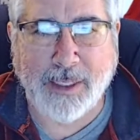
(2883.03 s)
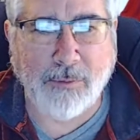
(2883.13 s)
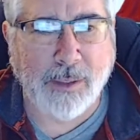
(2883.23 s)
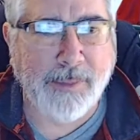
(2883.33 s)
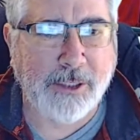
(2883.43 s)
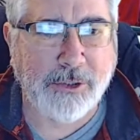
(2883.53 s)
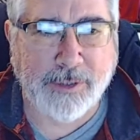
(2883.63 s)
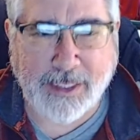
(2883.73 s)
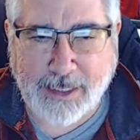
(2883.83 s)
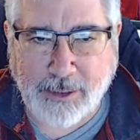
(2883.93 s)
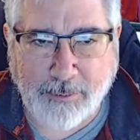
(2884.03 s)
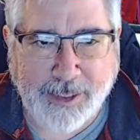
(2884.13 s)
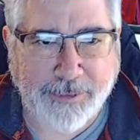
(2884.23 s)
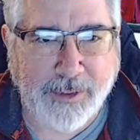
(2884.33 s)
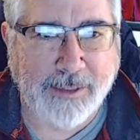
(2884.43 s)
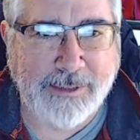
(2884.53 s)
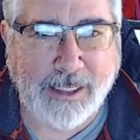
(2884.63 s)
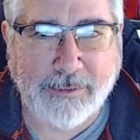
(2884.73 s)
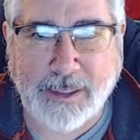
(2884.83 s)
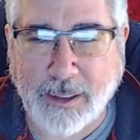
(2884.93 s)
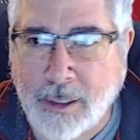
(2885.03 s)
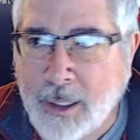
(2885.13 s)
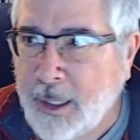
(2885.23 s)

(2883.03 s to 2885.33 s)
but I want to make sure that I get all my thoughts out there.